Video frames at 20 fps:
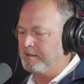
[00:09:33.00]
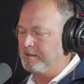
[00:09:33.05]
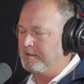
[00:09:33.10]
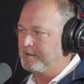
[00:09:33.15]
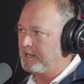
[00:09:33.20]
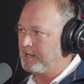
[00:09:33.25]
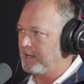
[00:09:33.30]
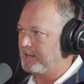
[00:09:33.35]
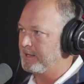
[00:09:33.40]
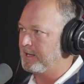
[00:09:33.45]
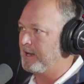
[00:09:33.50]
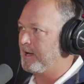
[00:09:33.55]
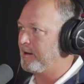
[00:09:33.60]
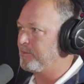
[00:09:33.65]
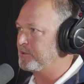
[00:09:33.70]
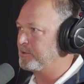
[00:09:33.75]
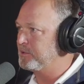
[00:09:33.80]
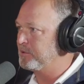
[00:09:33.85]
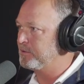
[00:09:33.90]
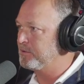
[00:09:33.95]
take that
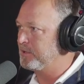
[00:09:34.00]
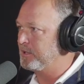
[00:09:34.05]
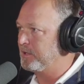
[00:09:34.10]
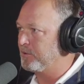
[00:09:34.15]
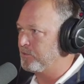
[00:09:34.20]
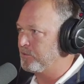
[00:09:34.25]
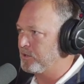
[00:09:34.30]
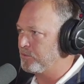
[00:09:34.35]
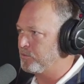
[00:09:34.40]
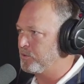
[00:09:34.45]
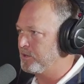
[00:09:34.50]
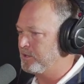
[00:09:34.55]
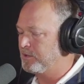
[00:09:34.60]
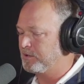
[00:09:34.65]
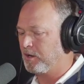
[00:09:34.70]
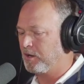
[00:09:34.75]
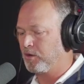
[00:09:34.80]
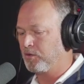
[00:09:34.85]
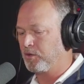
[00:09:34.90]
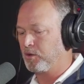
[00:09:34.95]
opportunity and run with
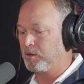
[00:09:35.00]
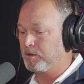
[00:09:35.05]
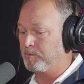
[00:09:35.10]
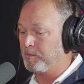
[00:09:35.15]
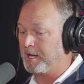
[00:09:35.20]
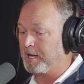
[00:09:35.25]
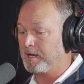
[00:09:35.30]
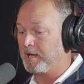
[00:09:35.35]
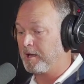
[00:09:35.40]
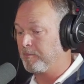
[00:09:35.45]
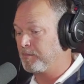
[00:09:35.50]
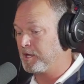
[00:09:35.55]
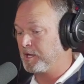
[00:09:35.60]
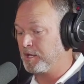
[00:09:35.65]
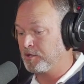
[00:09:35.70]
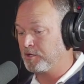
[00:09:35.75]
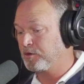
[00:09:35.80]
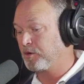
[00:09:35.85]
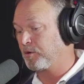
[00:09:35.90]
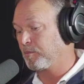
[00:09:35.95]
it, although it might not
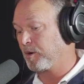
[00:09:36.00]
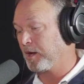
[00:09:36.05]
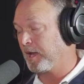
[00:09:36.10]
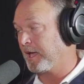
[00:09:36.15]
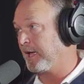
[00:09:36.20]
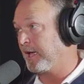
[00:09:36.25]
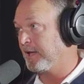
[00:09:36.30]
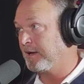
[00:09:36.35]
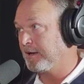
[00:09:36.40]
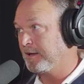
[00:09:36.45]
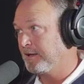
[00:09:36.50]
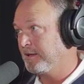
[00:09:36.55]
be in your plan.